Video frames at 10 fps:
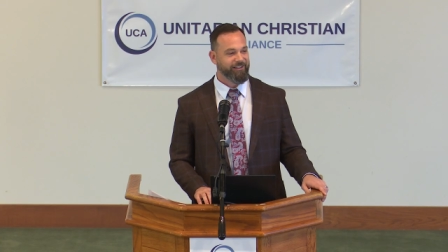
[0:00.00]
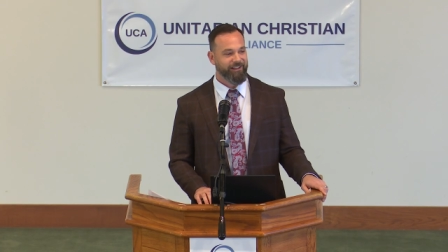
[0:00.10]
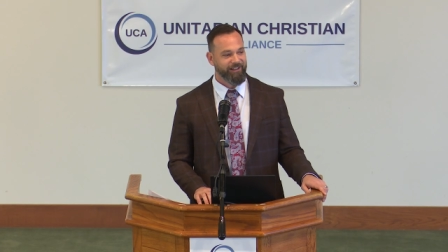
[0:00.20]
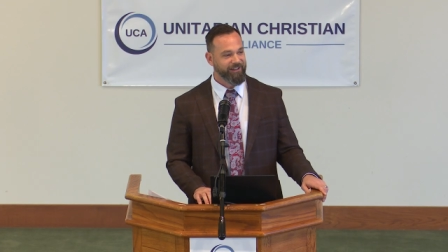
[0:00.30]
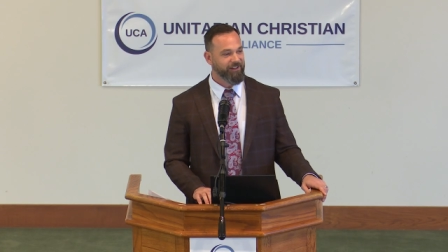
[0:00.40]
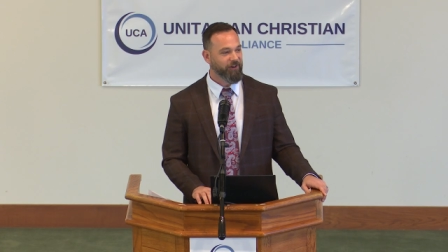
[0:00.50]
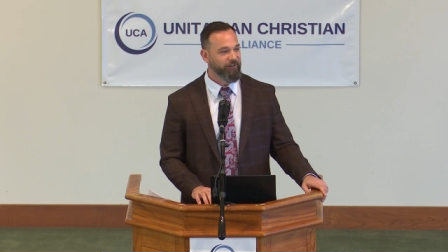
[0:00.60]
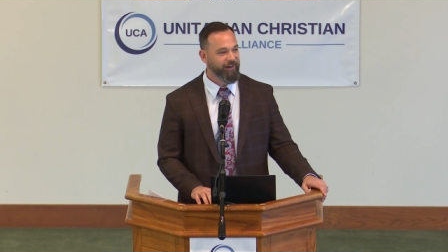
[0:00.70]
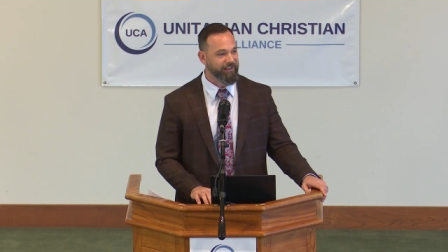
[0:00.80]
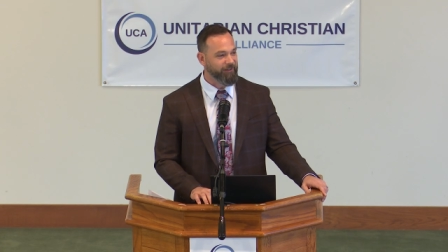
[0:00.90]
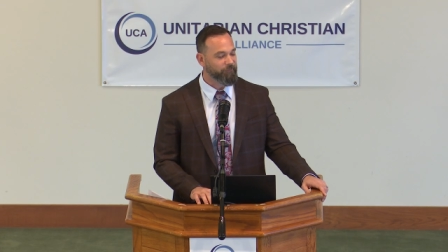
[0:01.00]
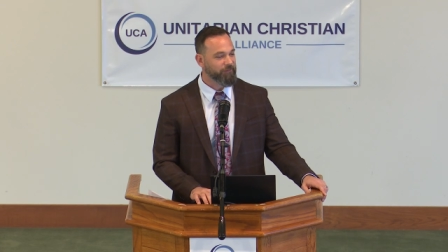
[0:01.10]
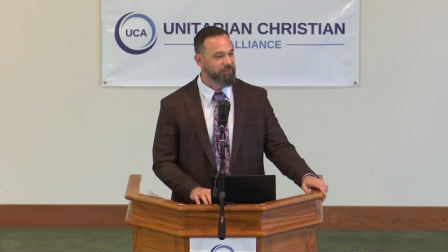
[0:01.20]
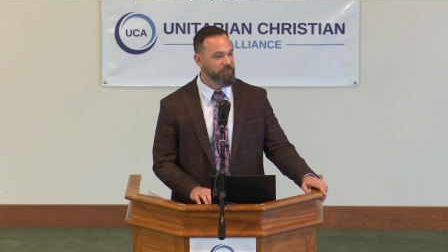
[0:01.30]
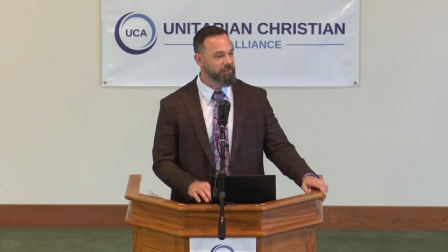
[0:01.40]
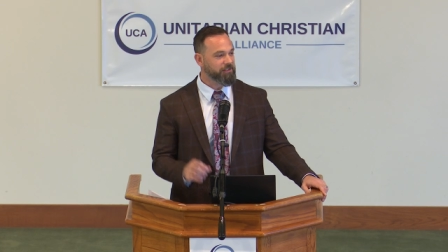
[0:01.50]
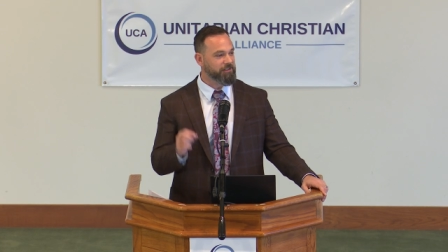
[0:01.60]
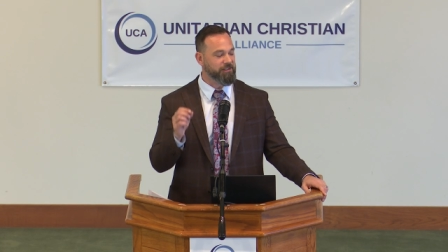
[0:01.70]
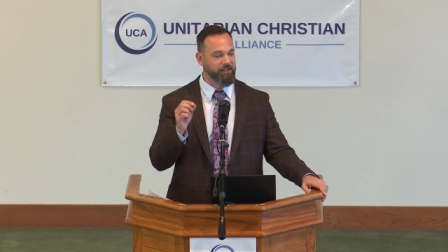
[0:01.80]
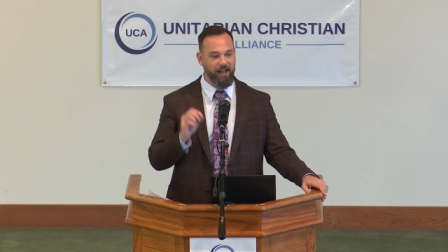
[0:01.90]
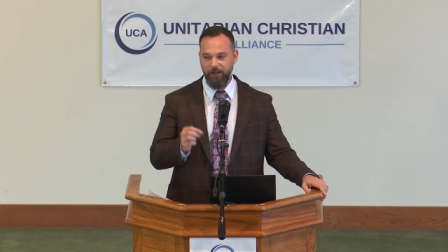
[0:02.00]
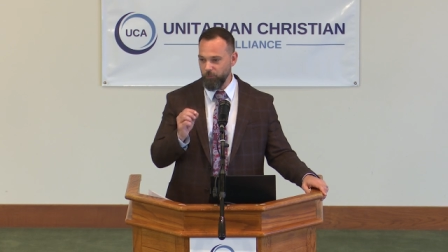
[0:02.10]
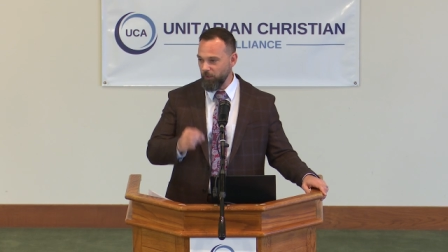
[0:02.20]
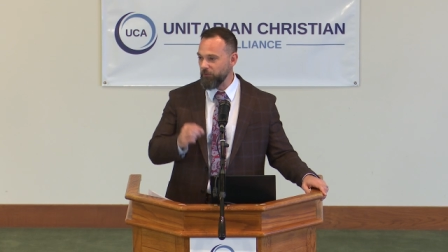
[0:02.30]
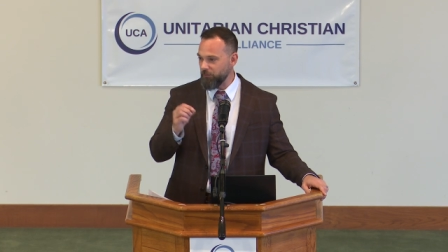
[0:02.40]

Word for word: I like it already. So, this is the guy who wrote